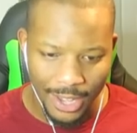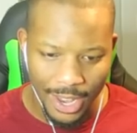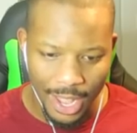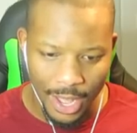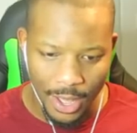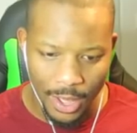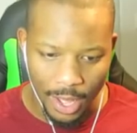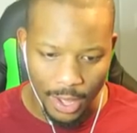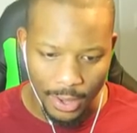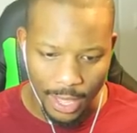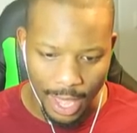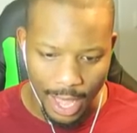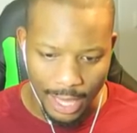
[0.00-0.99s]
No.
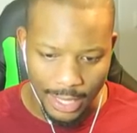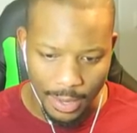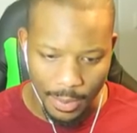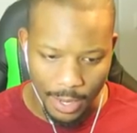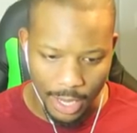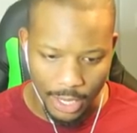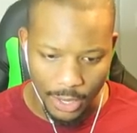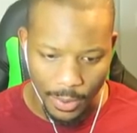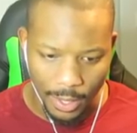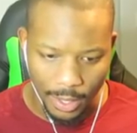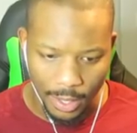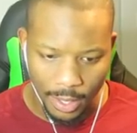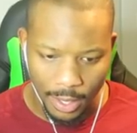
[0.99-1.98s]
Okay, I see what you're doing.